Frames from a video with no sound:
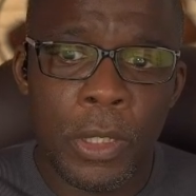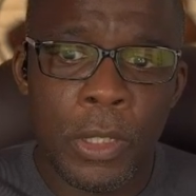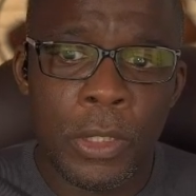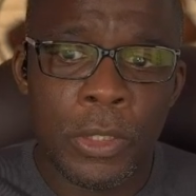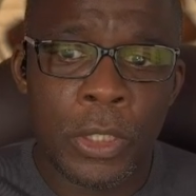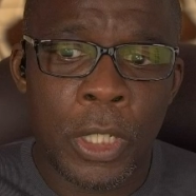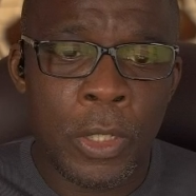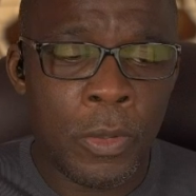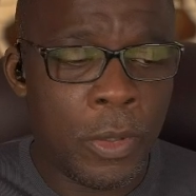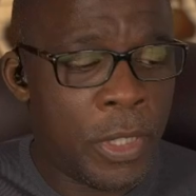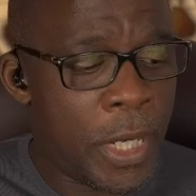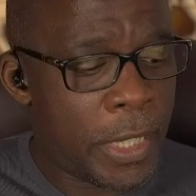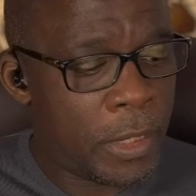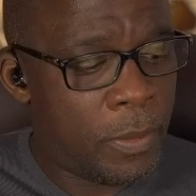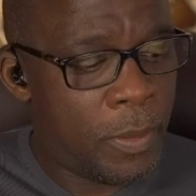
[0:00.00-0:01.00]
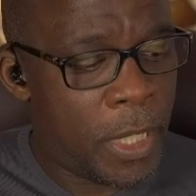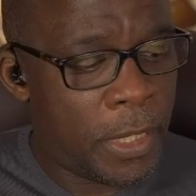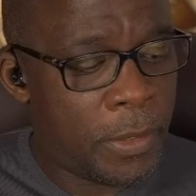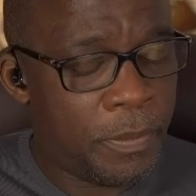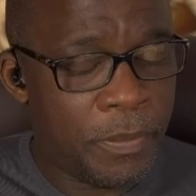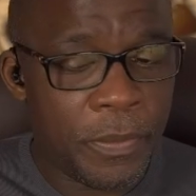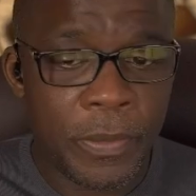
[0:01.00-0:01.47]
So next bit,
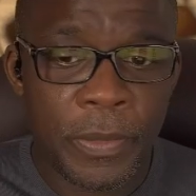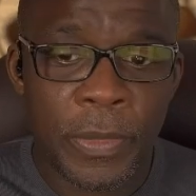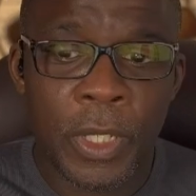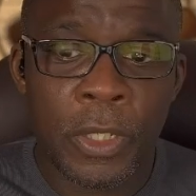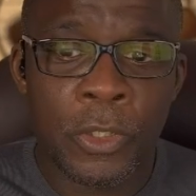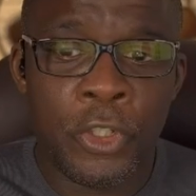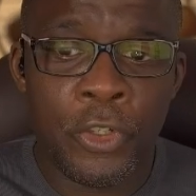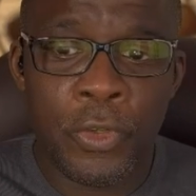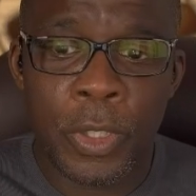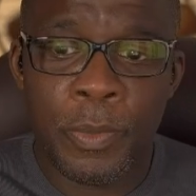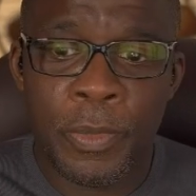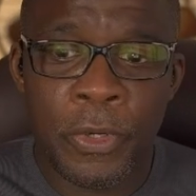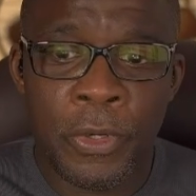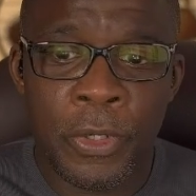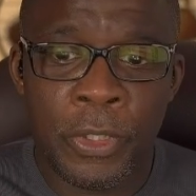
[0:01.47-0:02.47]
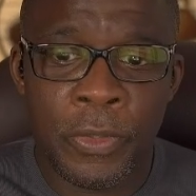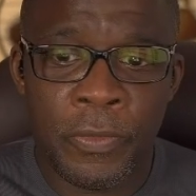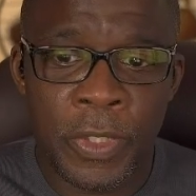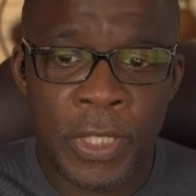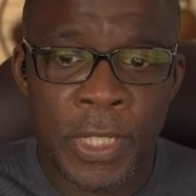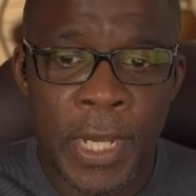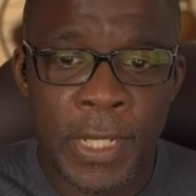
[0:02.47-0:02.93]
during periods of
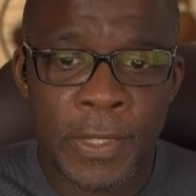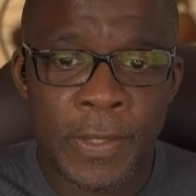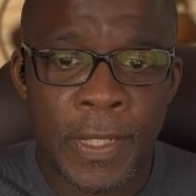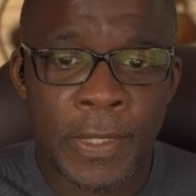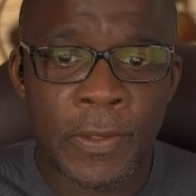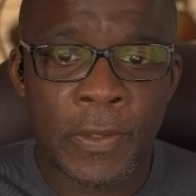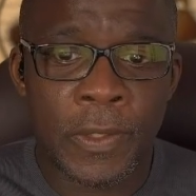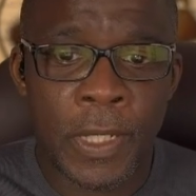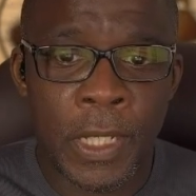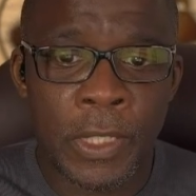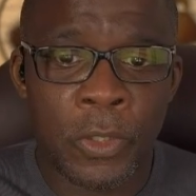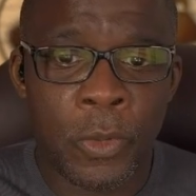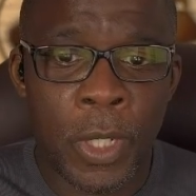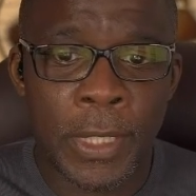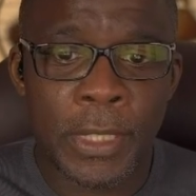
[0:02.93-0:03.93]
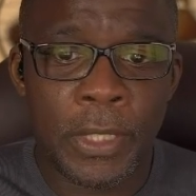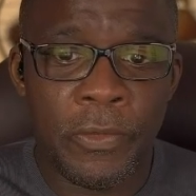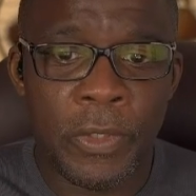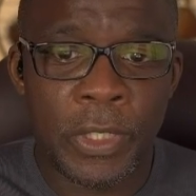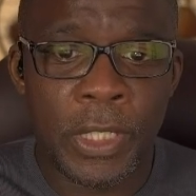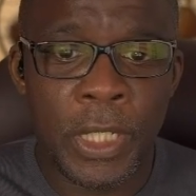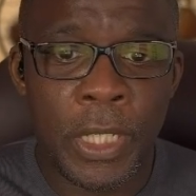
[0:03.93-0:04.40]
intense exercise or
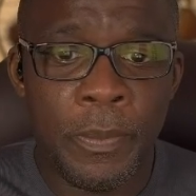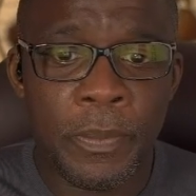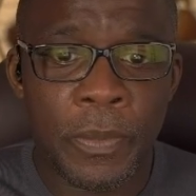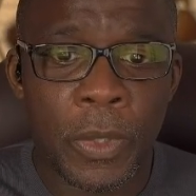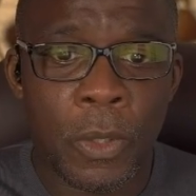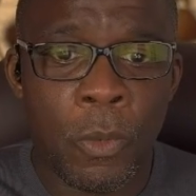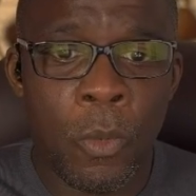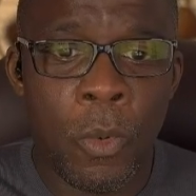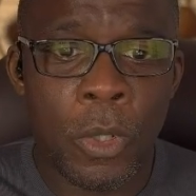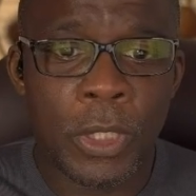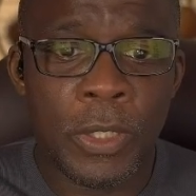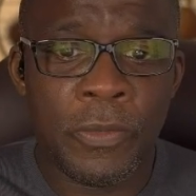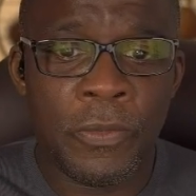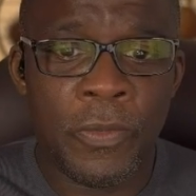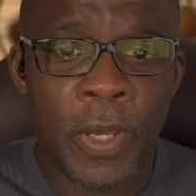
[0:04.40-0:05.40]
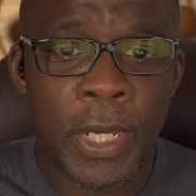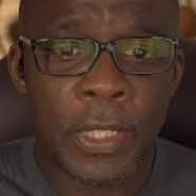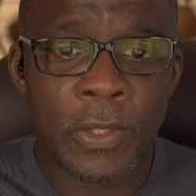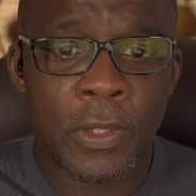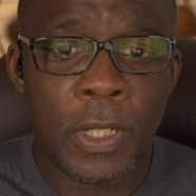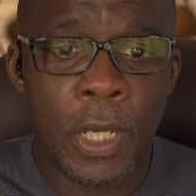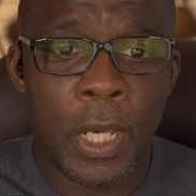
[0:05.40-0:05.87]
activity, what
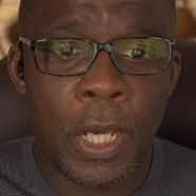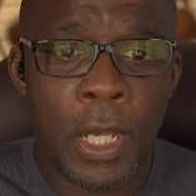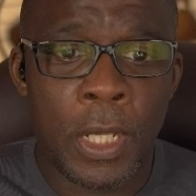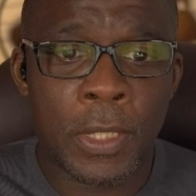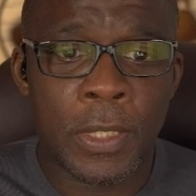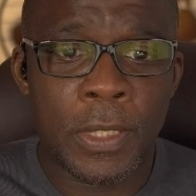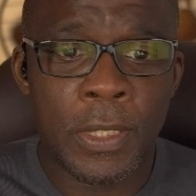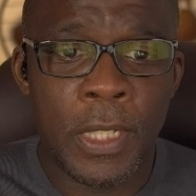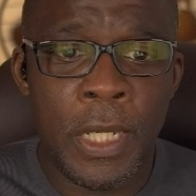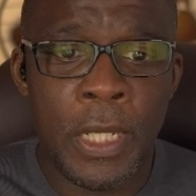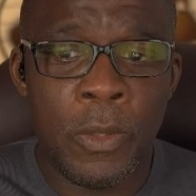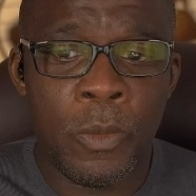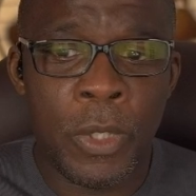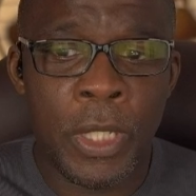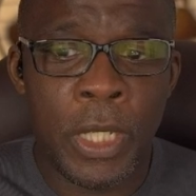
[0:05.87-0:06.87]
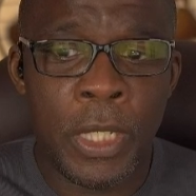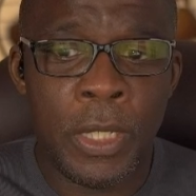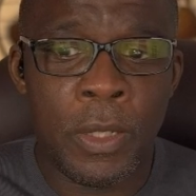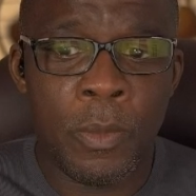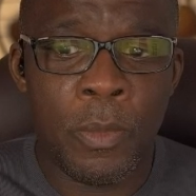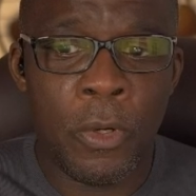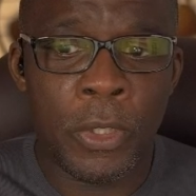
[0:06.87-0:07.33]
effects are seen within
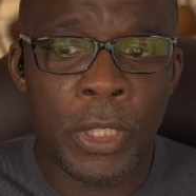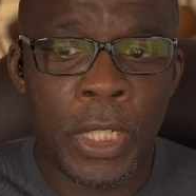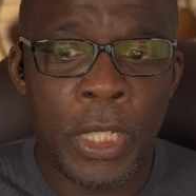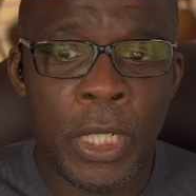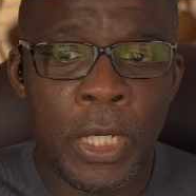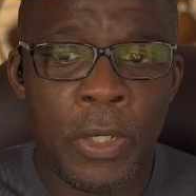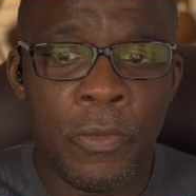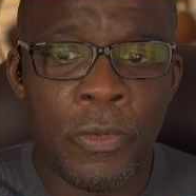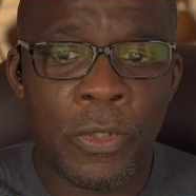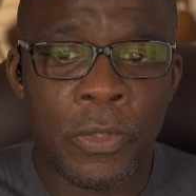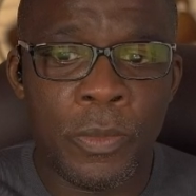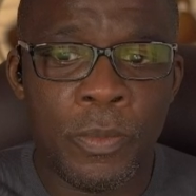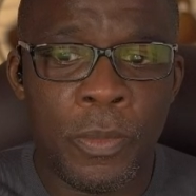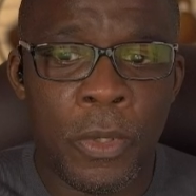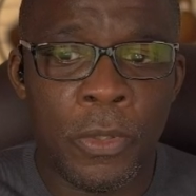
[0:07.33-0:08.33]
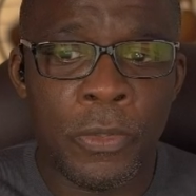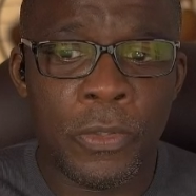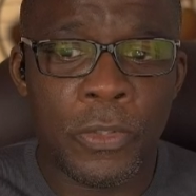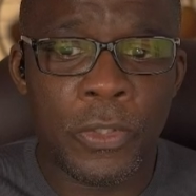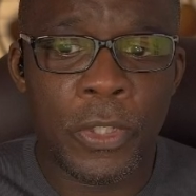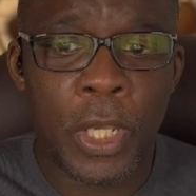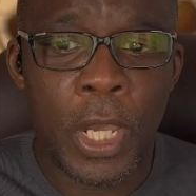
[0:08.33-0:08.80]
the body in
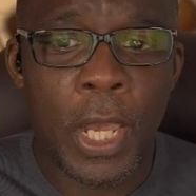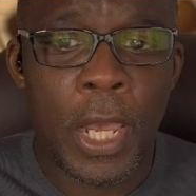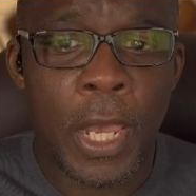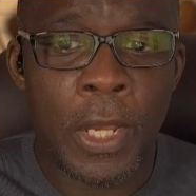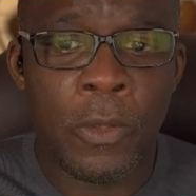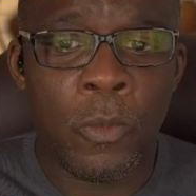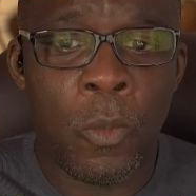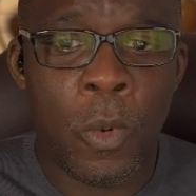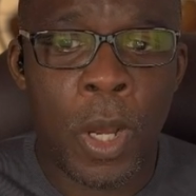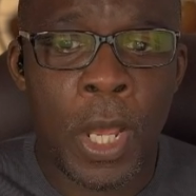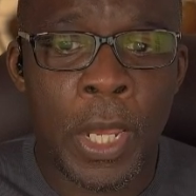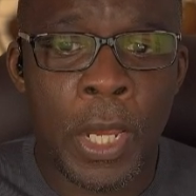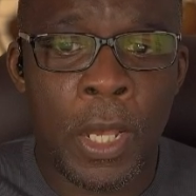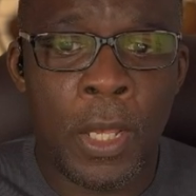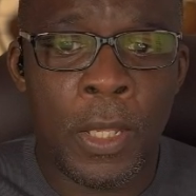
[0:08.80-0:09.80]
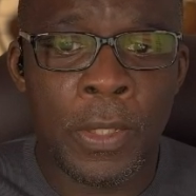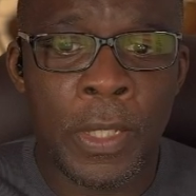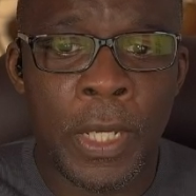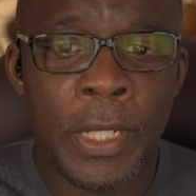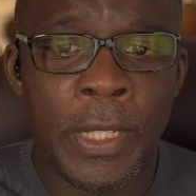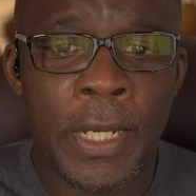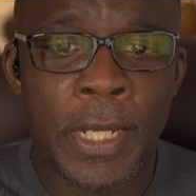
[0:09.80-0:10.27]
response and why are
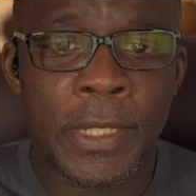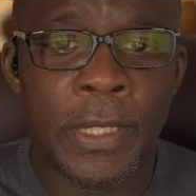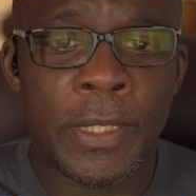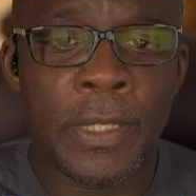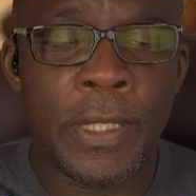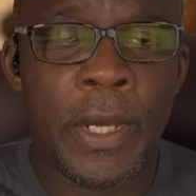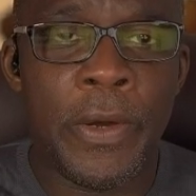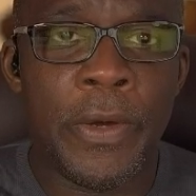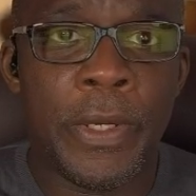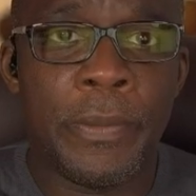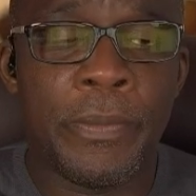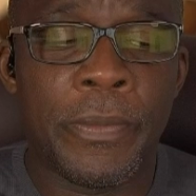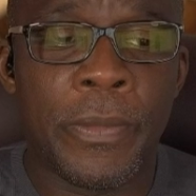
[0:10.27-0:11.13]
they necessary?